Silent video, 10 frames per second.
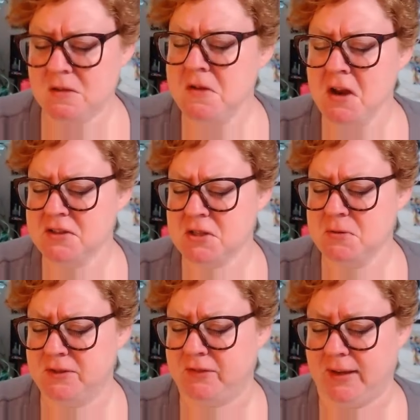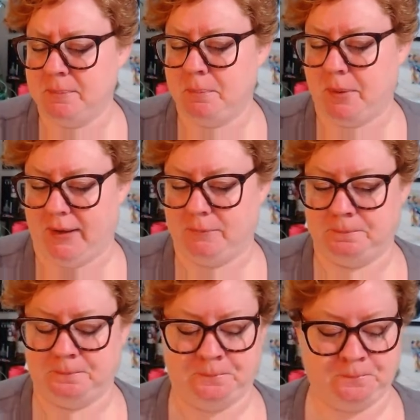Not exclusively, but
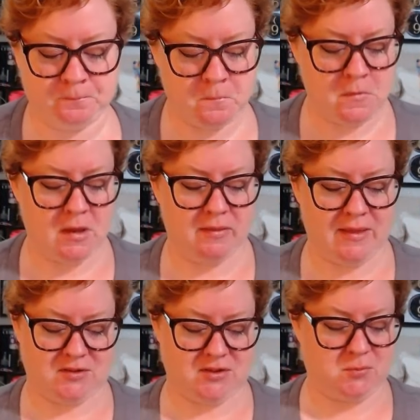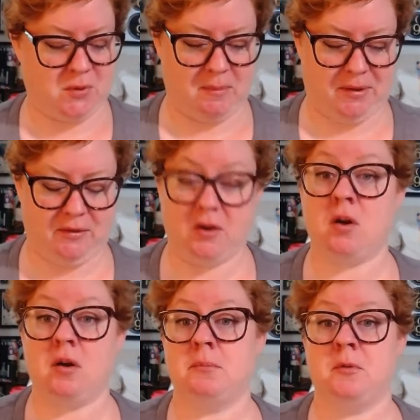that's just what I'm in the
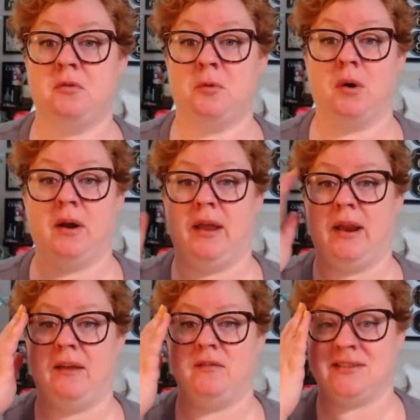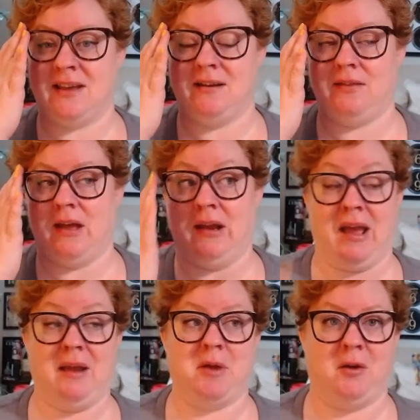current mood for, and I decided that
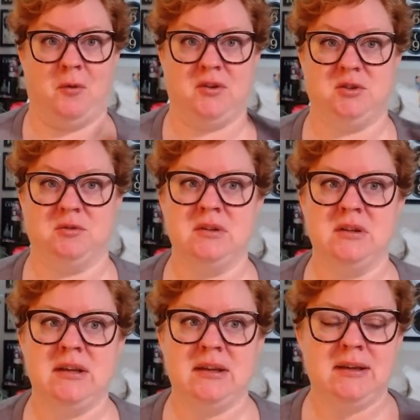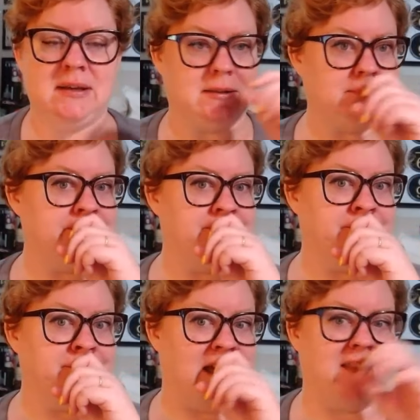I'm not going to...
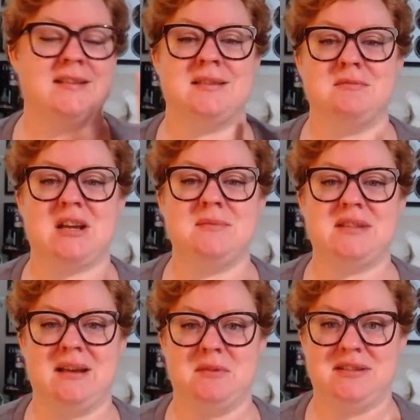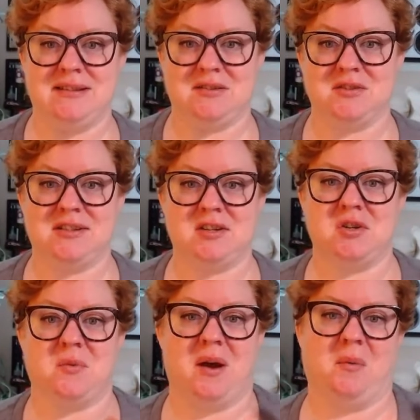I think sometimes I am a seasonal
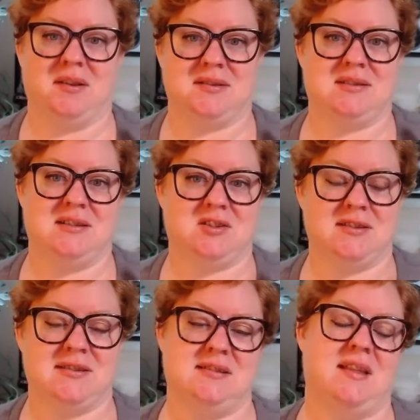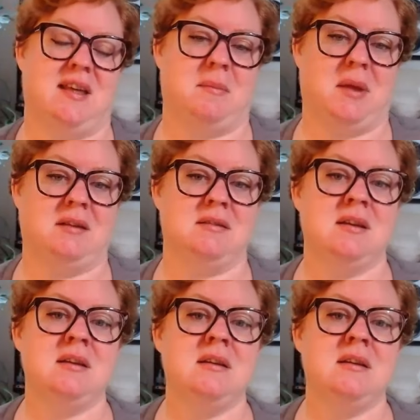stitcher where I want to stitch the season that I'm in,